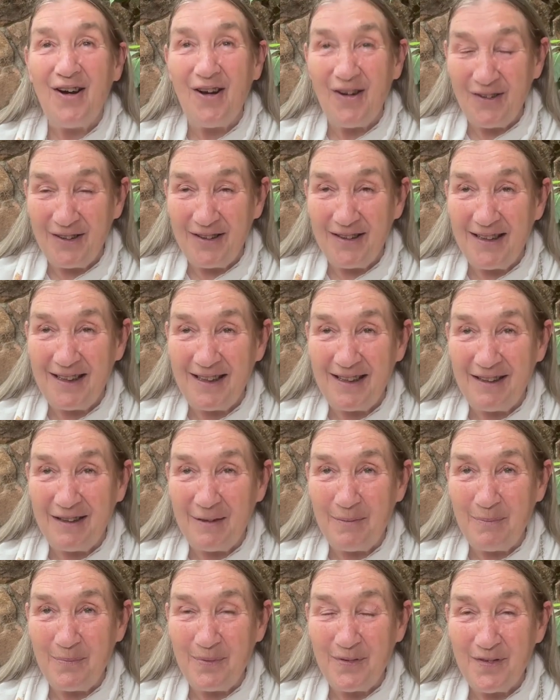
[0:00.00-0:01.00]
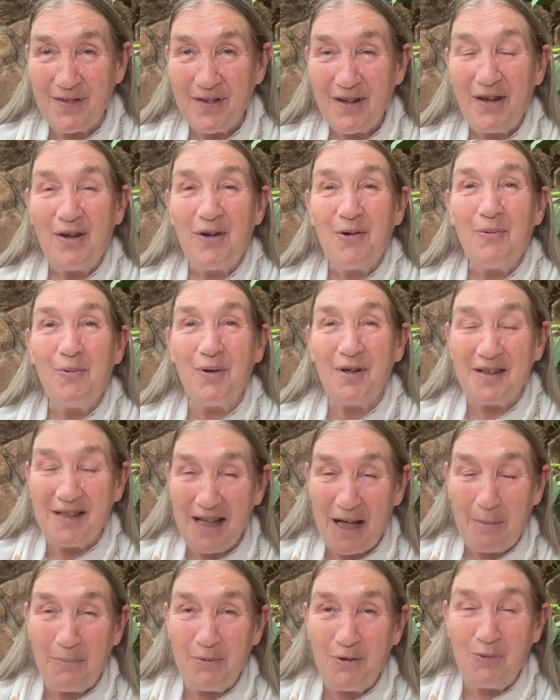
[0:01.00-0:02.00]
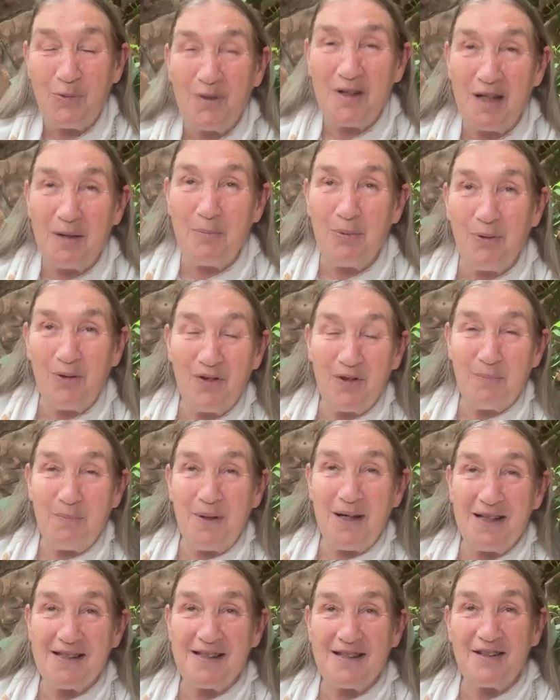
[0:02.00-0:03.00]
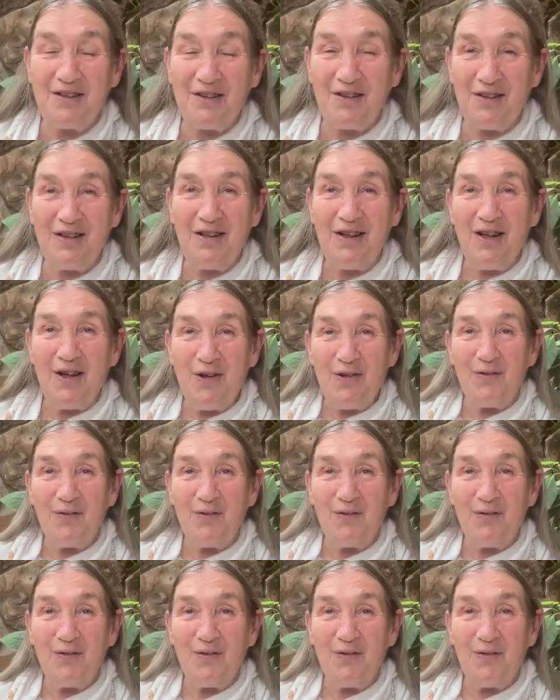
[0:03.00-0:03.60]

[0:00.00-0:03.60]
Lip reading: on an eclipse. What happened when he bought the bicycle?